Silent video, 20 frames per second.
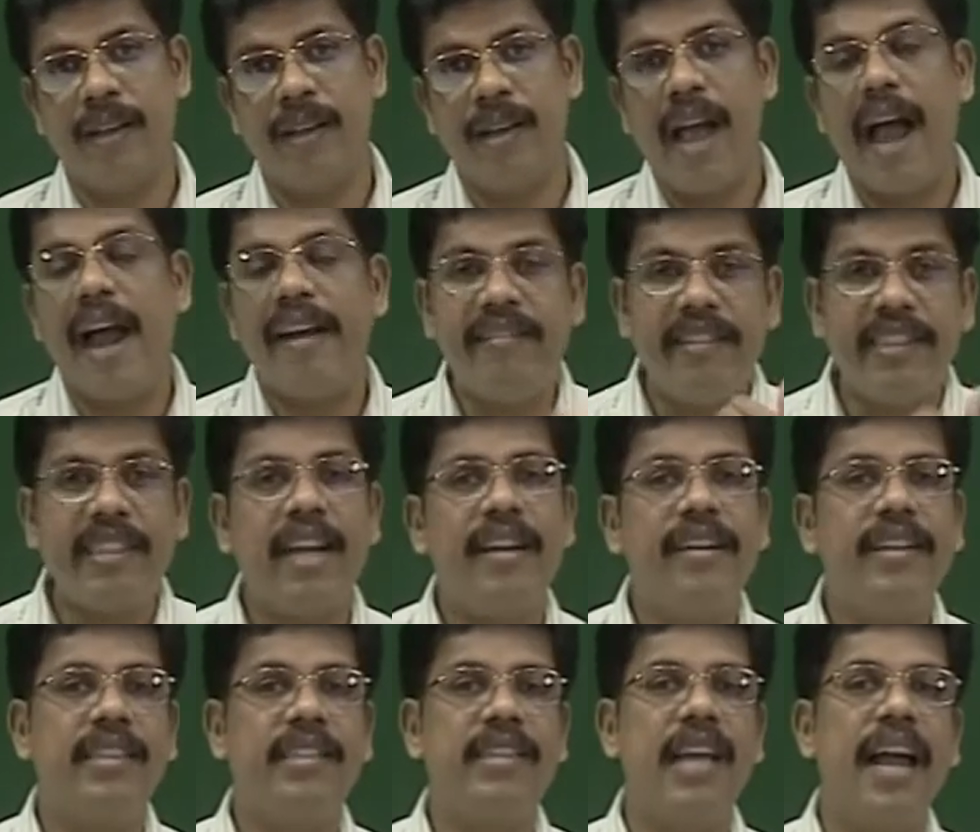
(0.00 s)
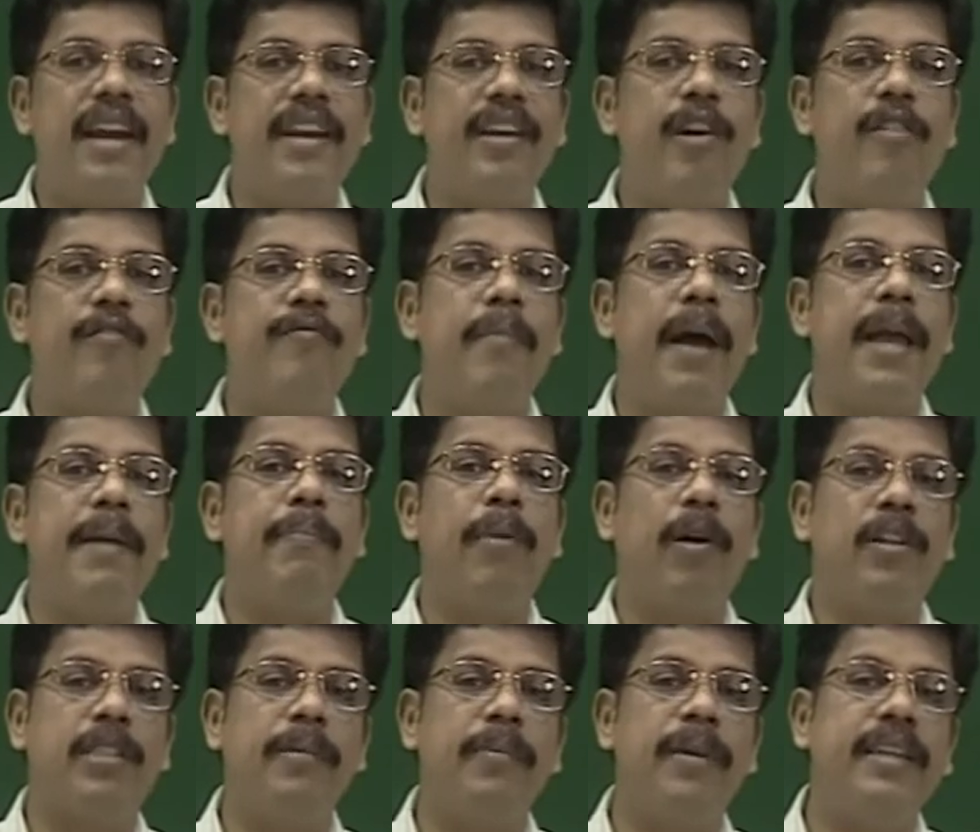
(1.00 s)
and this understanding of my
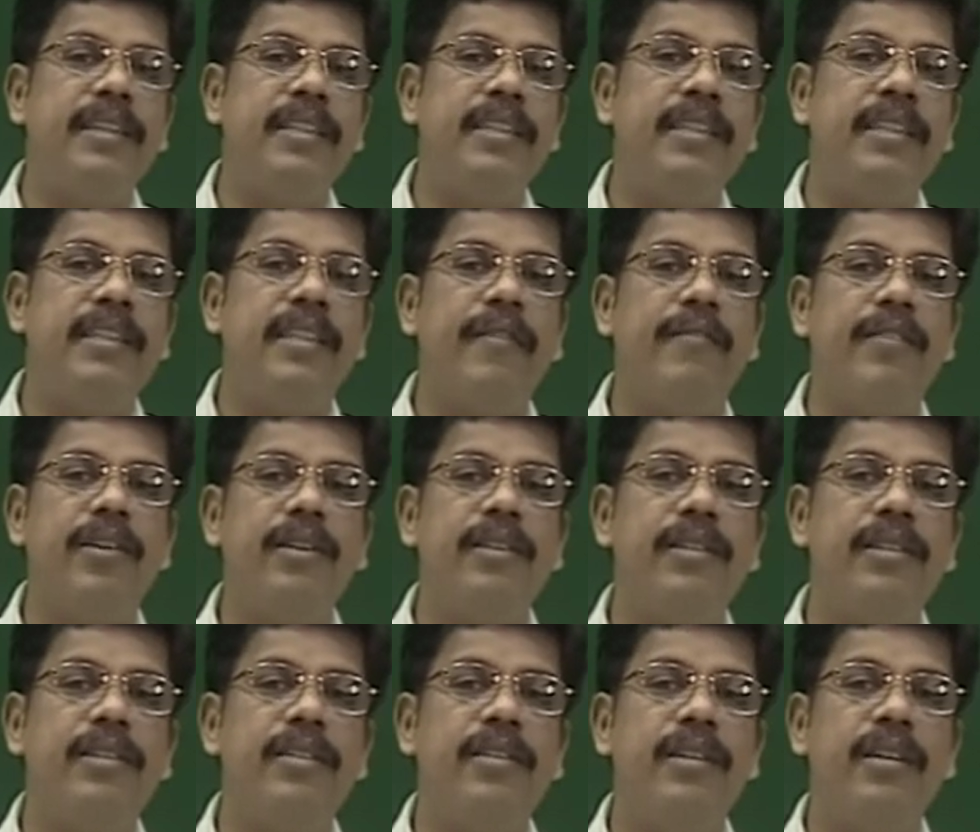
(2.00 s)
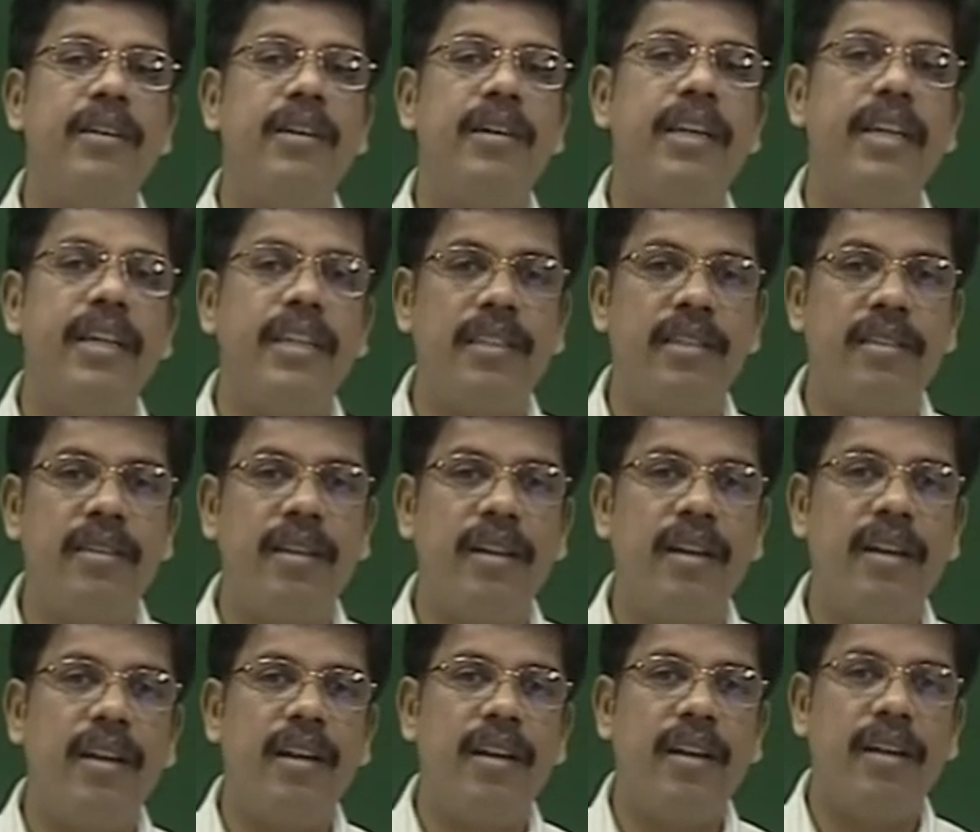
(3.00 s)
possibilities in the world is
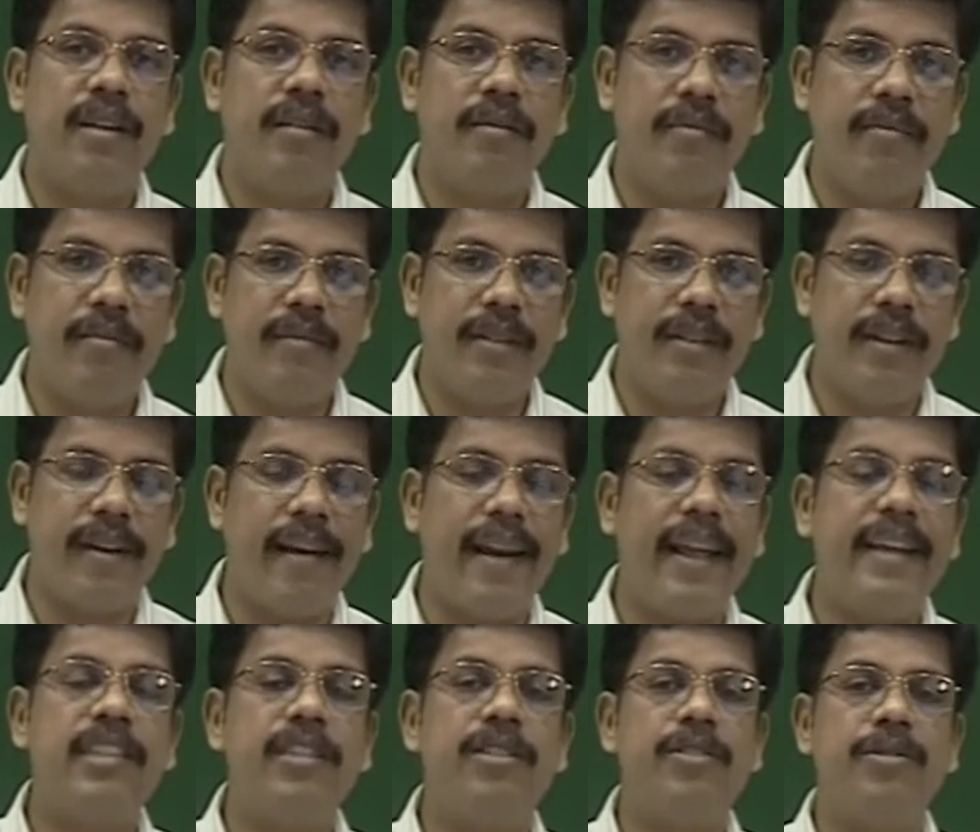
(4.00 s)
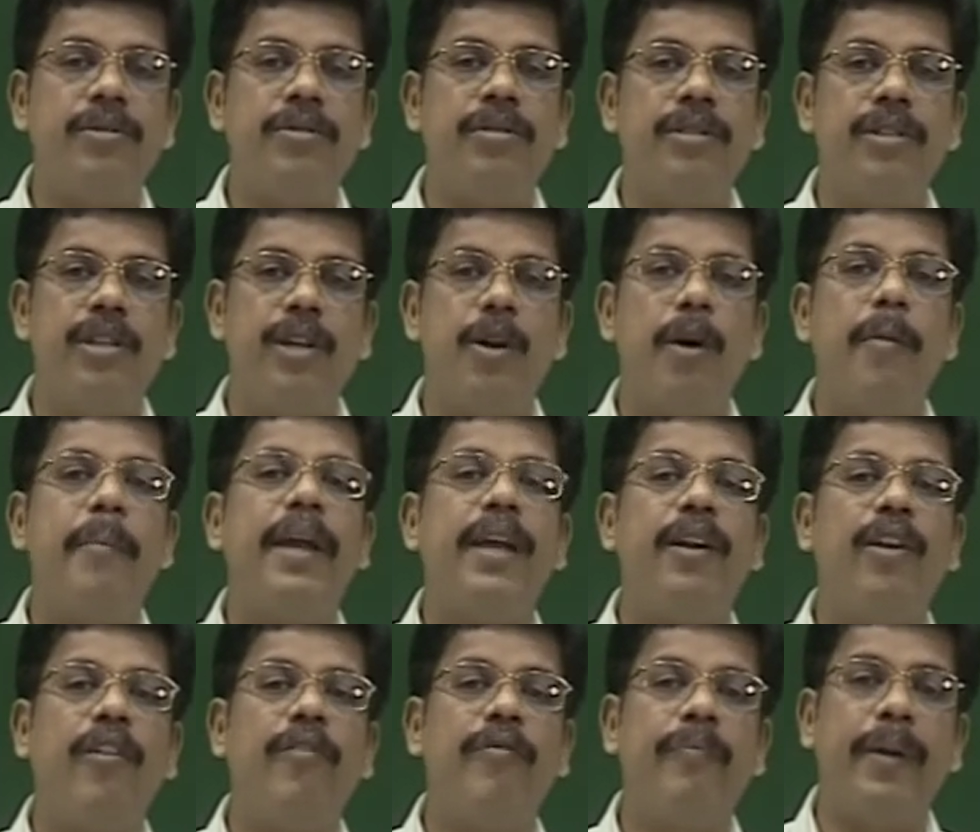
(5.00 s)
related to the domain
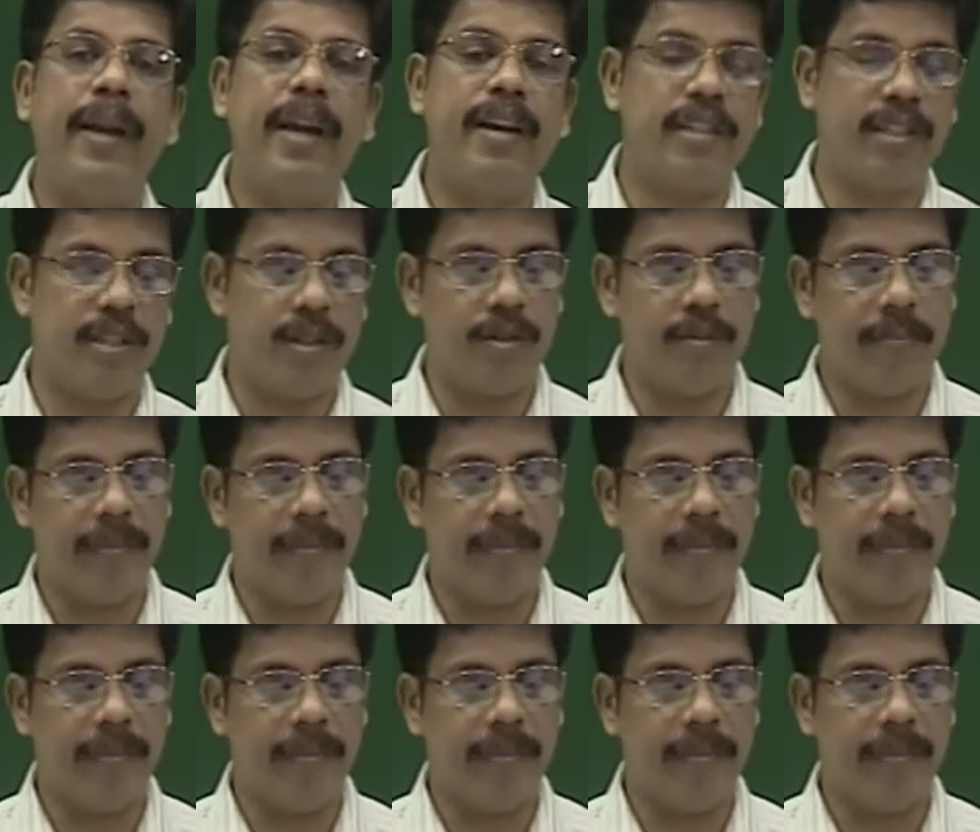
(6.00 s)
of pre-understood